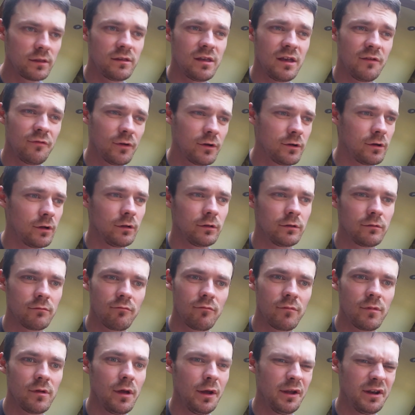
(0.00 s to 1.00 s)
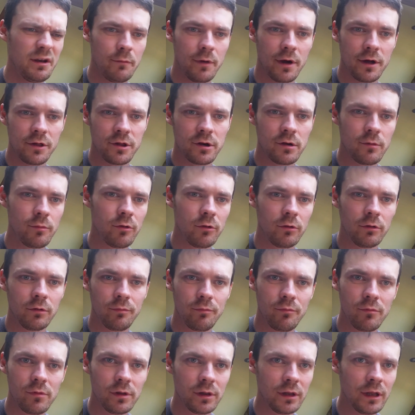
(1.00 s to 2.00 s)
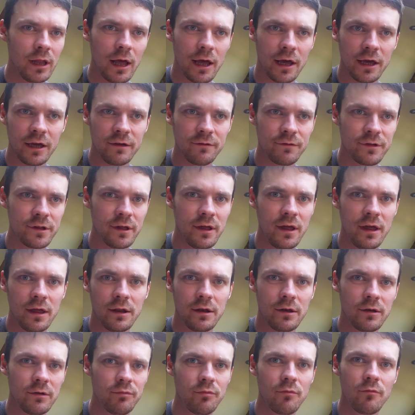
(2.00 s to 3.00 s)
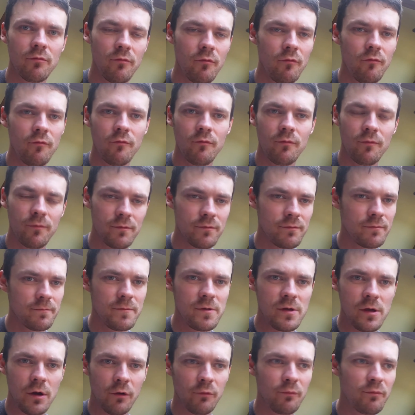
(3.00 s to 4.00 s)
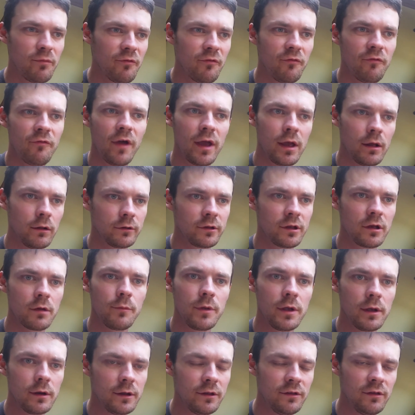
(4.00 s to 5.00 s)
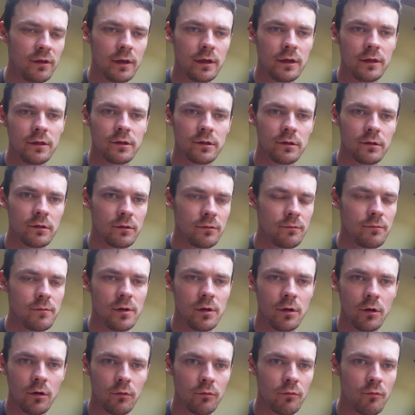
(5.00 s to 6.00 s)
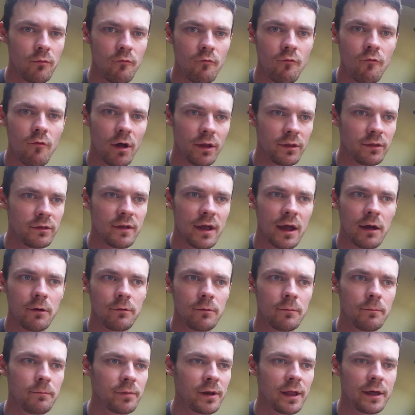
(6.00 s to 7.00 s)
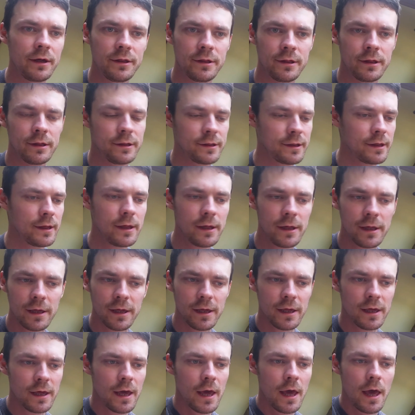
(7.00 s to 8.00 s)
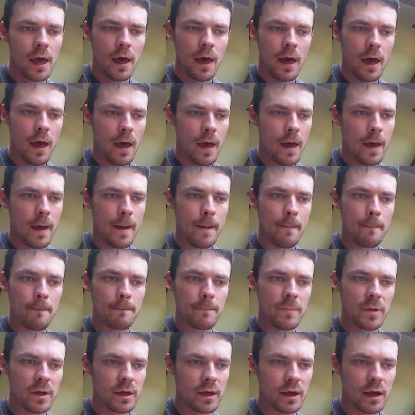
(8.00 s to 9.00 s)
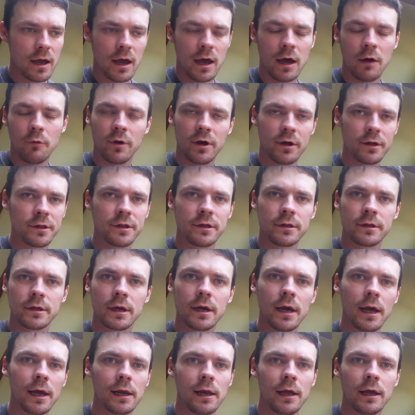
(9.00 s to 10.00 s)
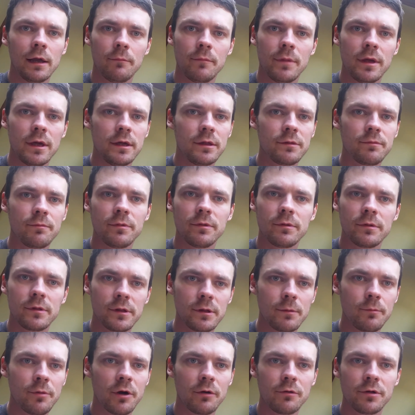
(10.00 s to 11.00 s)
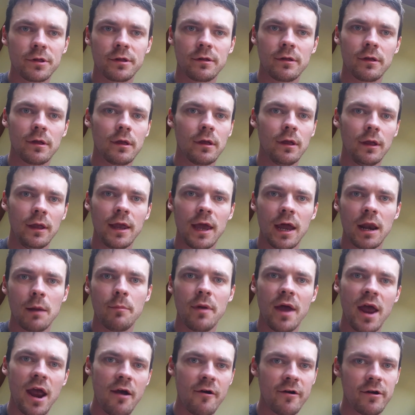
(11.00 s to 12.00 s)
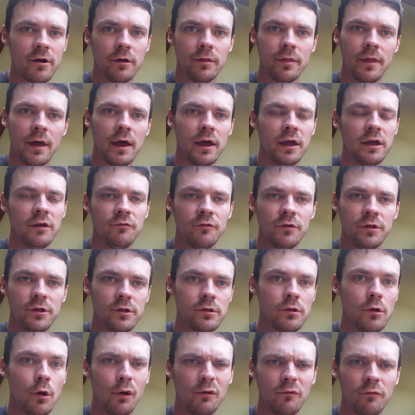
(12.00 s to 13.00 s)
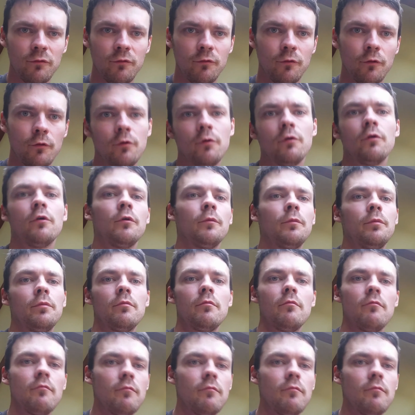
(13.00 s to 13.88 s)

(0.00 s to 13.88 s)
difficult, unimaginable lives in, failed communities and, run-down places. How else is a guy like me supposed to get a bearing on that if it's not for,